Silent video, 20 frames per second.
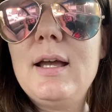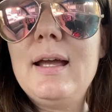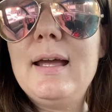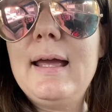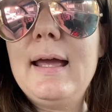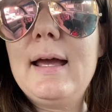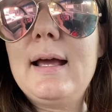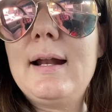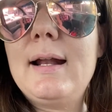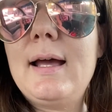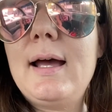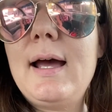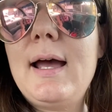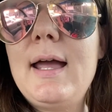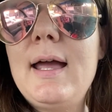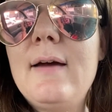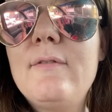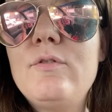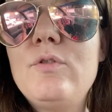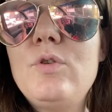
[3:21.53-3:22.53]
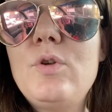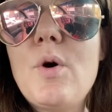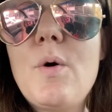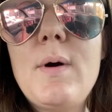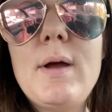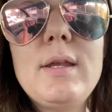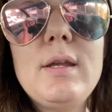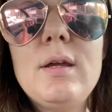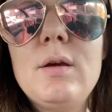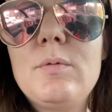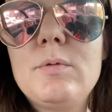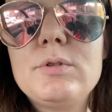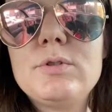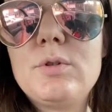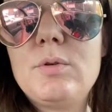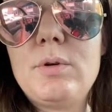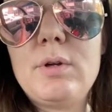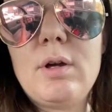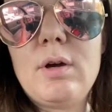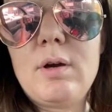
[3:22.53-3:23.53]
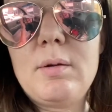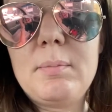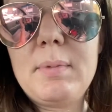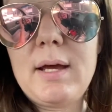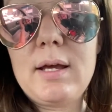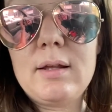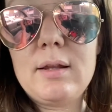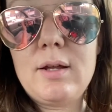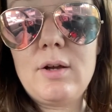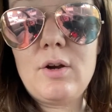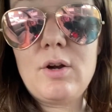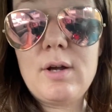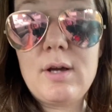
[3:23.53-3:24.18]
And I have no idea what's going on back there,